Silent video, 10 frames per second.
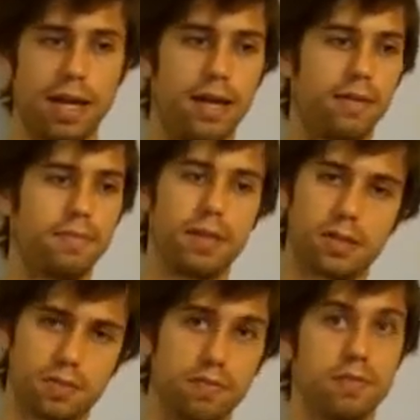And
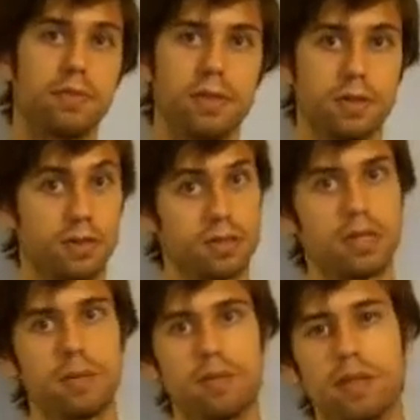it's, you know, it's
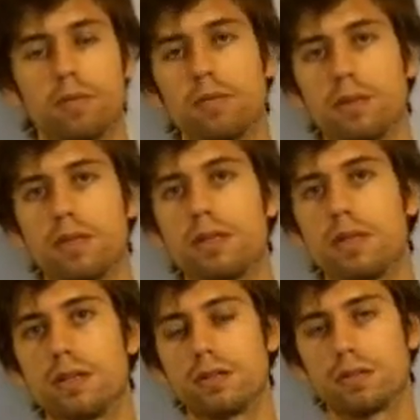the same thing with
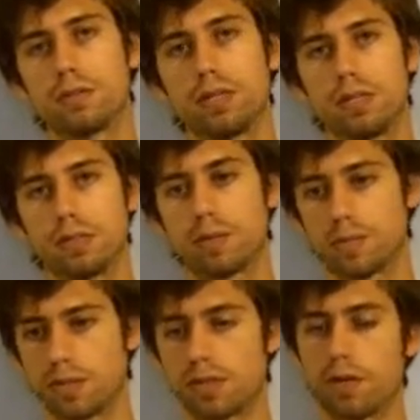these
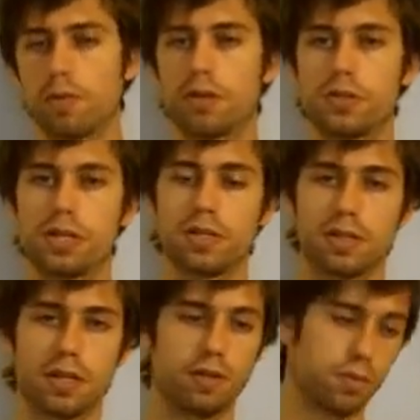substances that we're
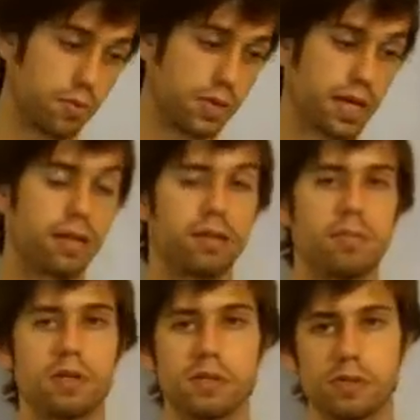ingesting through taking
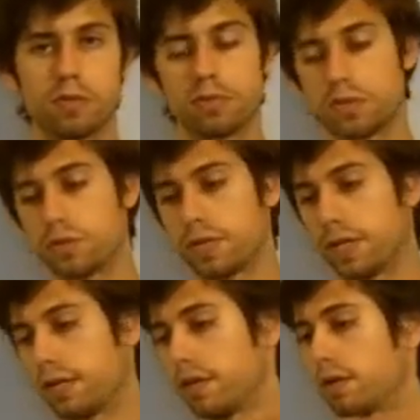the mushrooms, through
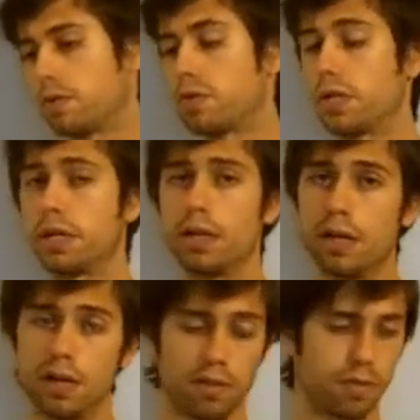taking goji,
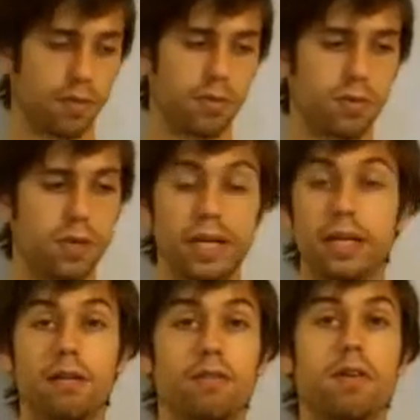through
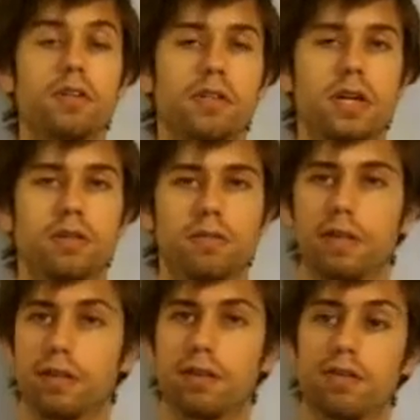eating fresh aloe
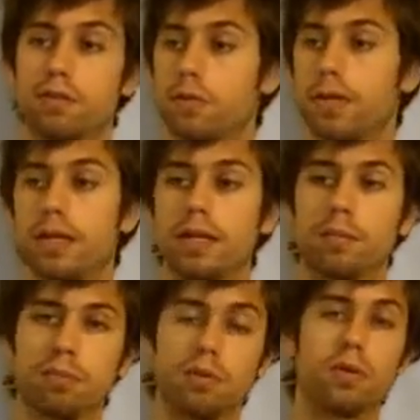vera, through
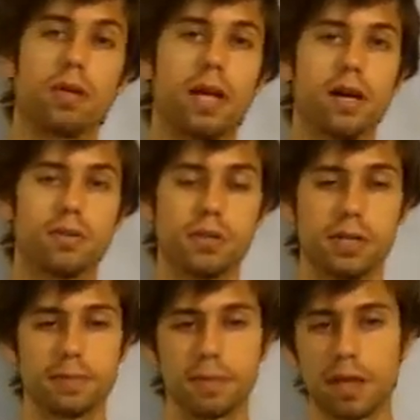eating blue-green
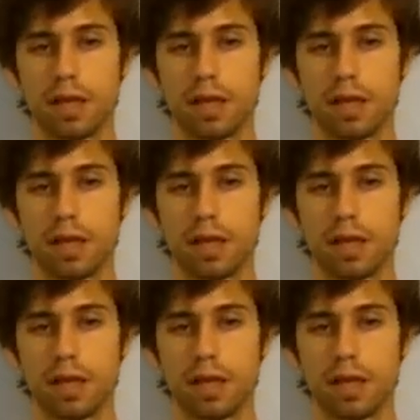algae.